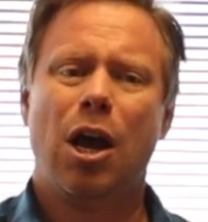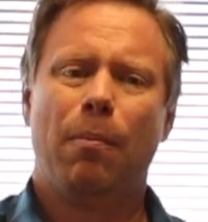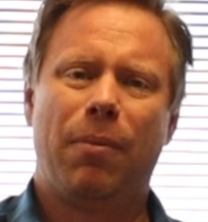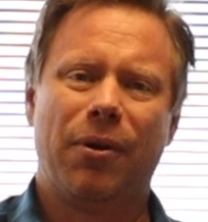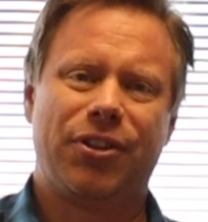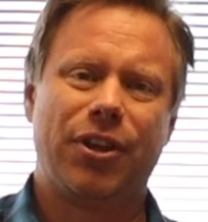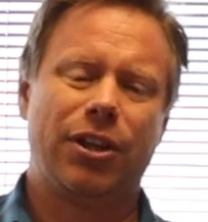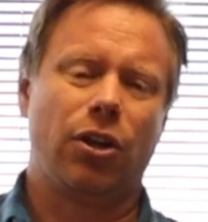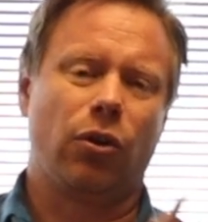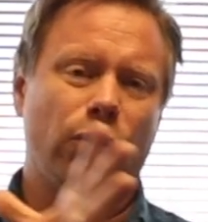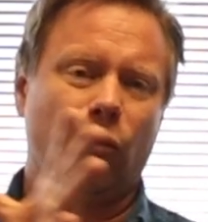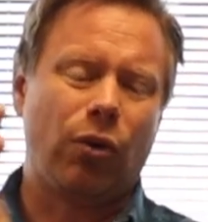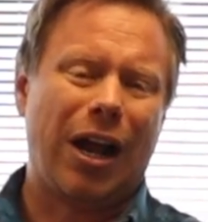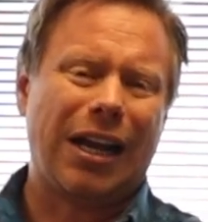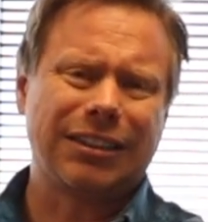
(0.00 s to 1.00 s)
But then the
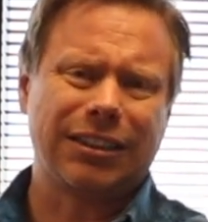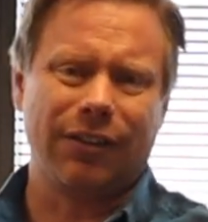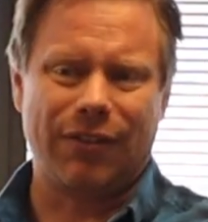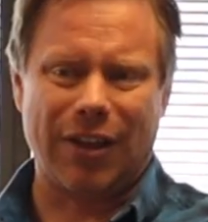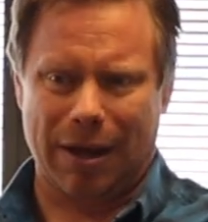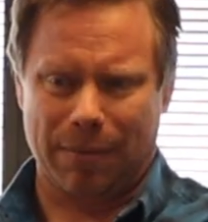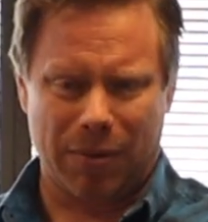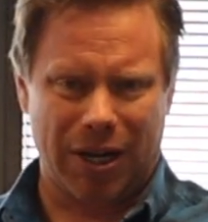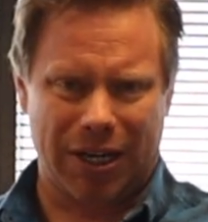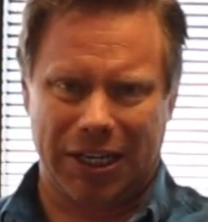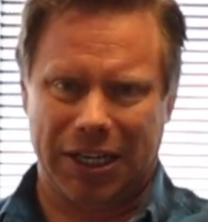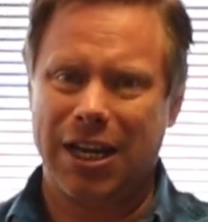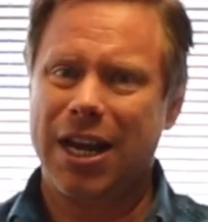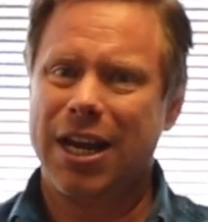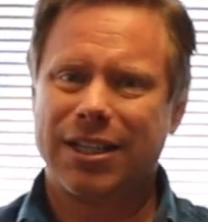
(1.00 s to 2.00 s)
rest of that
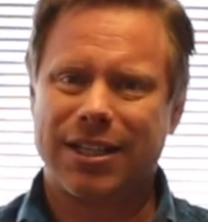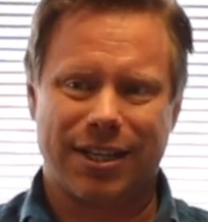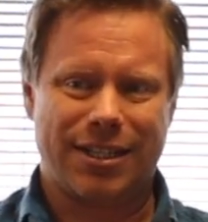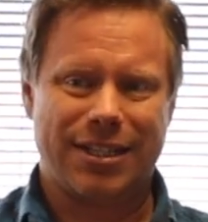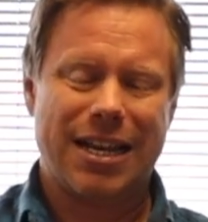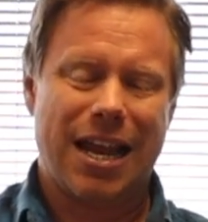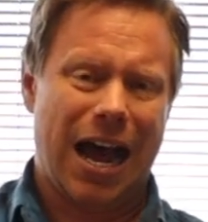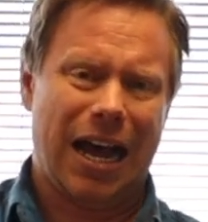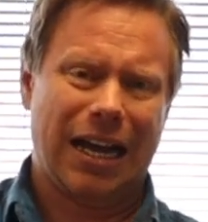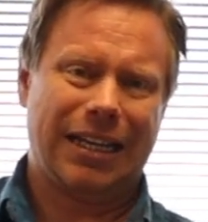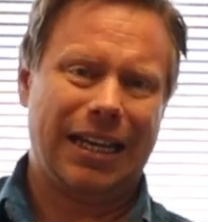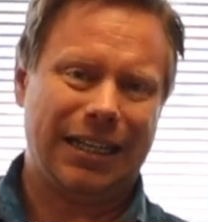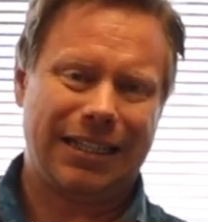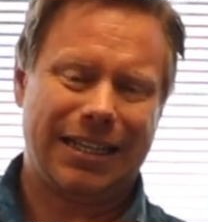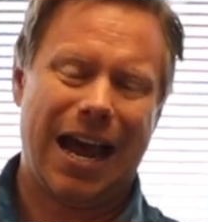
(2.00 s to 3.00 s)
money does not
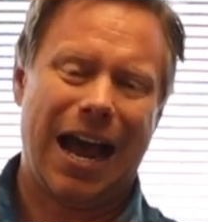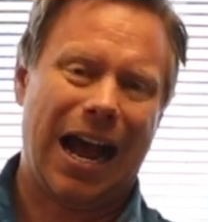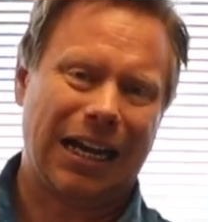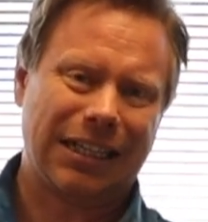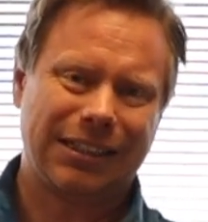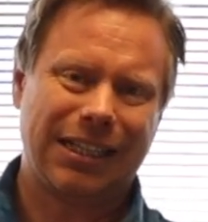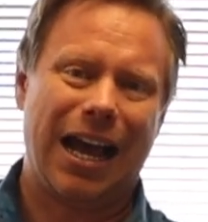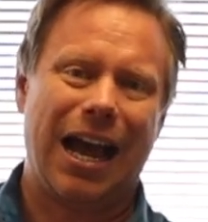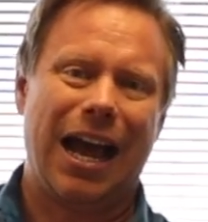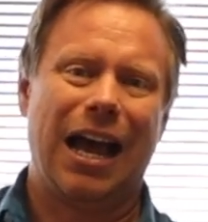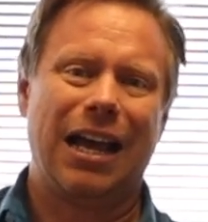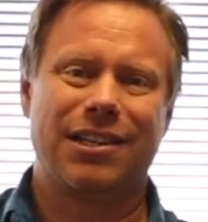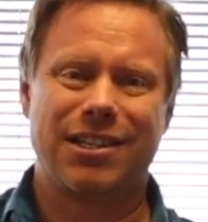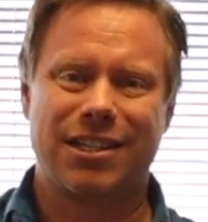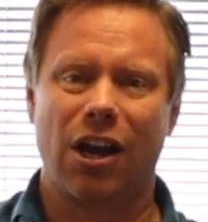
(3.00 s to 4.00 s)
get taxed
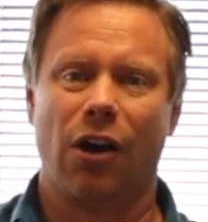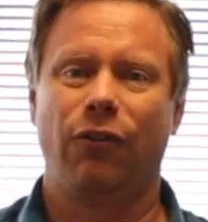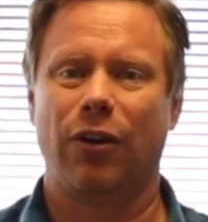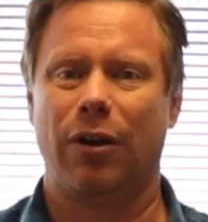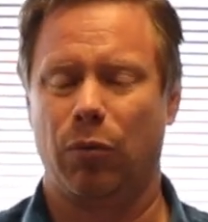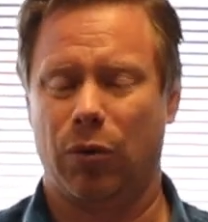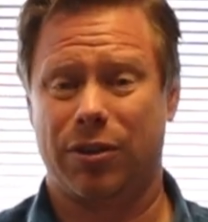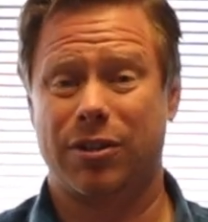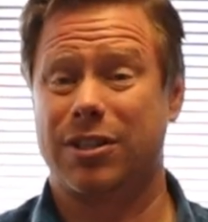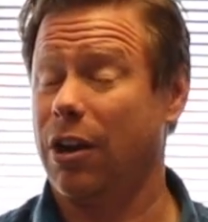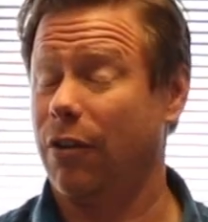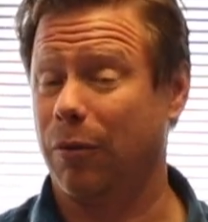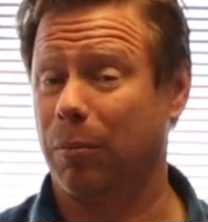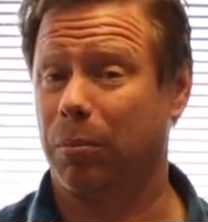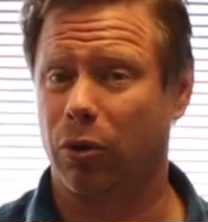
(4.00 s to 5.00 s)
as
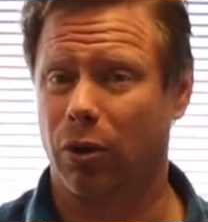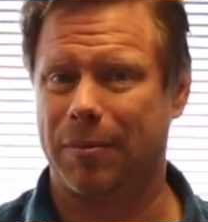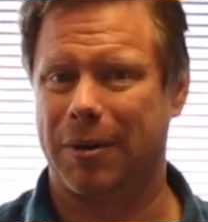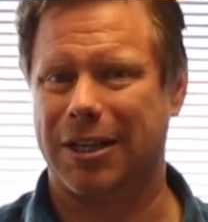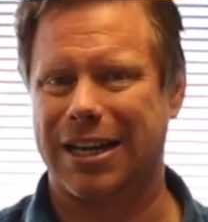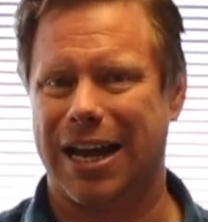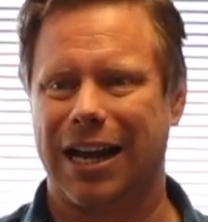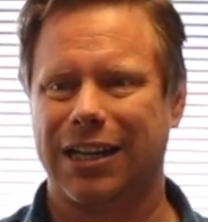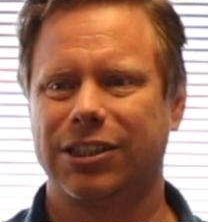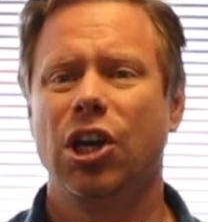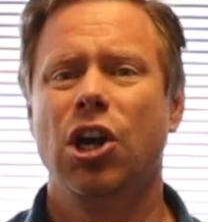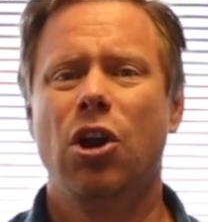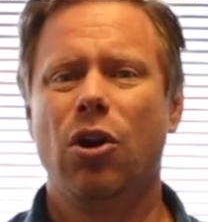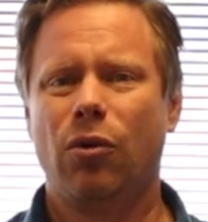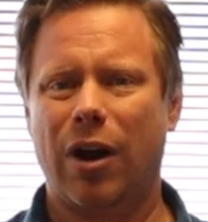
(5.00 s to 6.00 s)
self-employment tax,
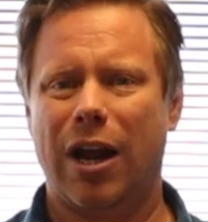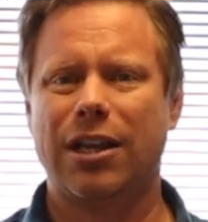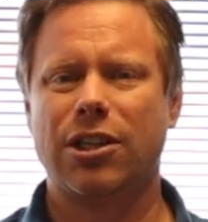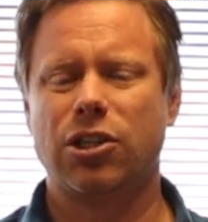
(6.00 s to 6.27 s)
right?